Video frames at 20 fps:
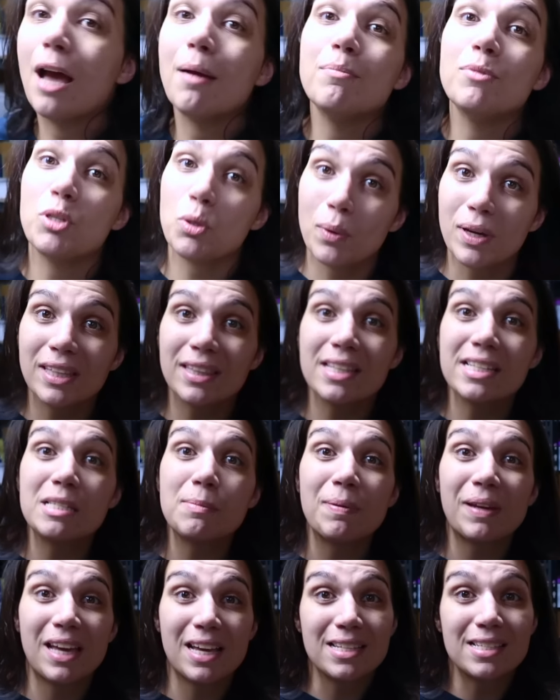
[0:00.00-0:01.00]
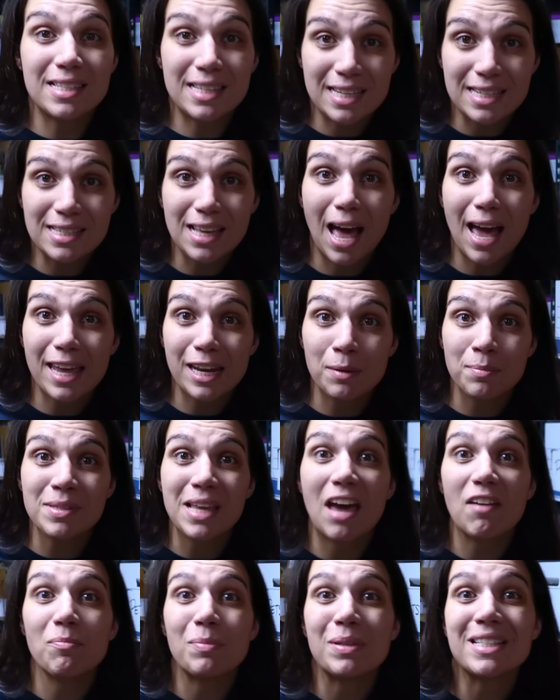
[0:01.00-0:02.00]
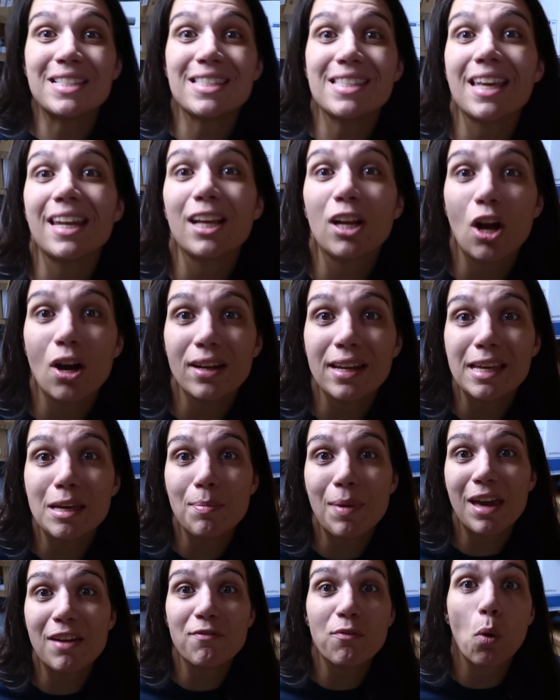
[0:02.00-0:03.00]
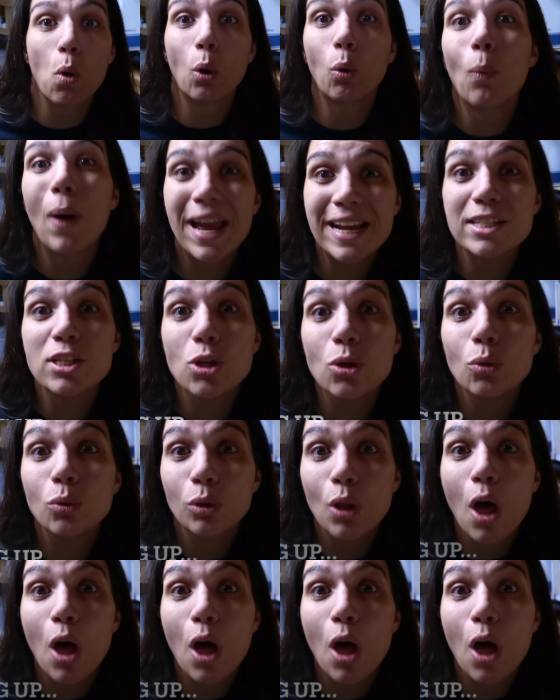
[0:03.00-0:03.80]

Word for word: I'm doing this because these items have been sitting on eBay for way too